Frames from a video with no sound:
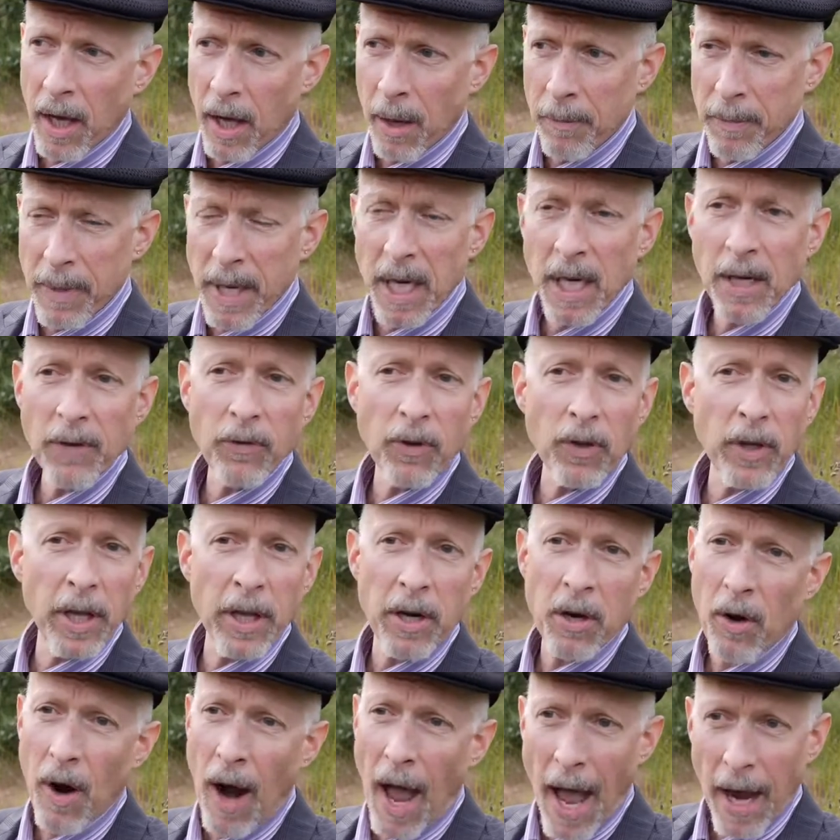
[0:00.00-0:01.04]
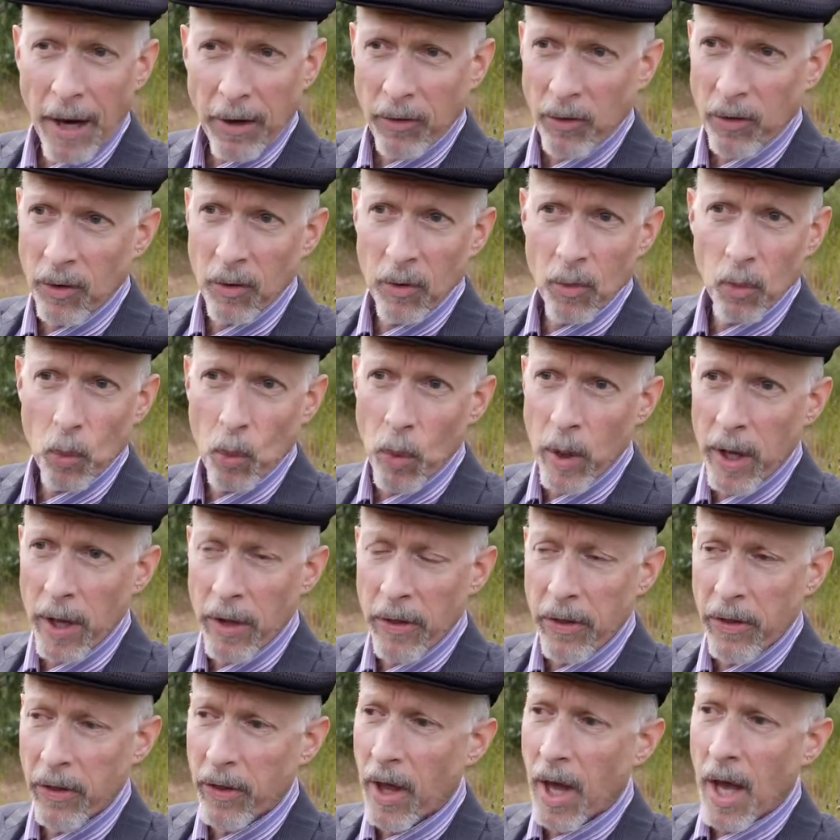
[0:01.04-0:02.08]
a meaningful interaction with
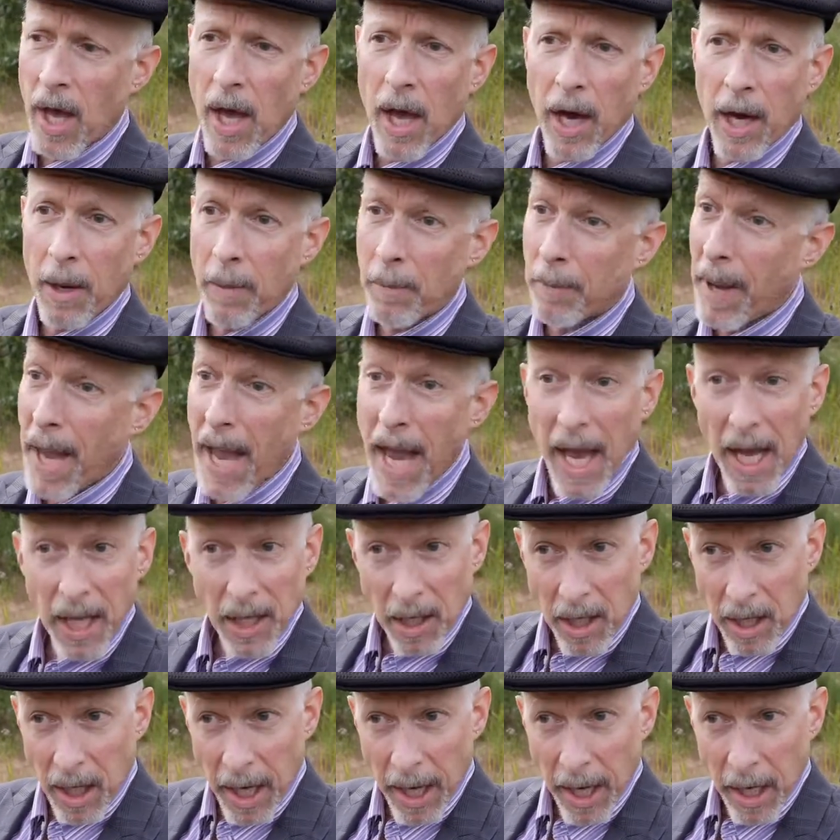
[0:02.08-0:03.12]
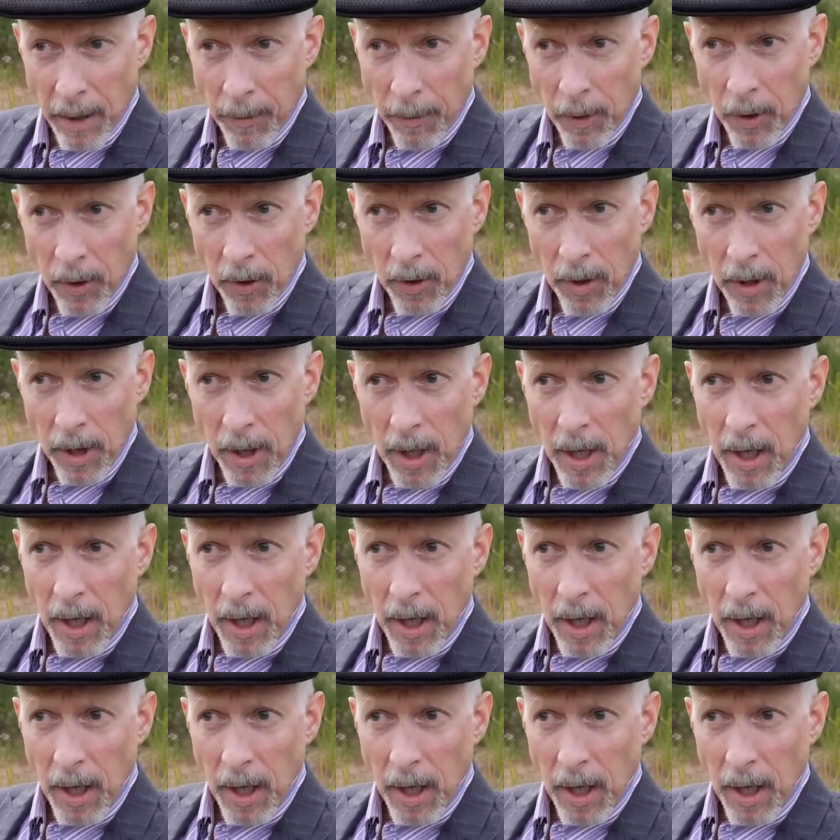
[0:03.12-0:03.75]
a companion animal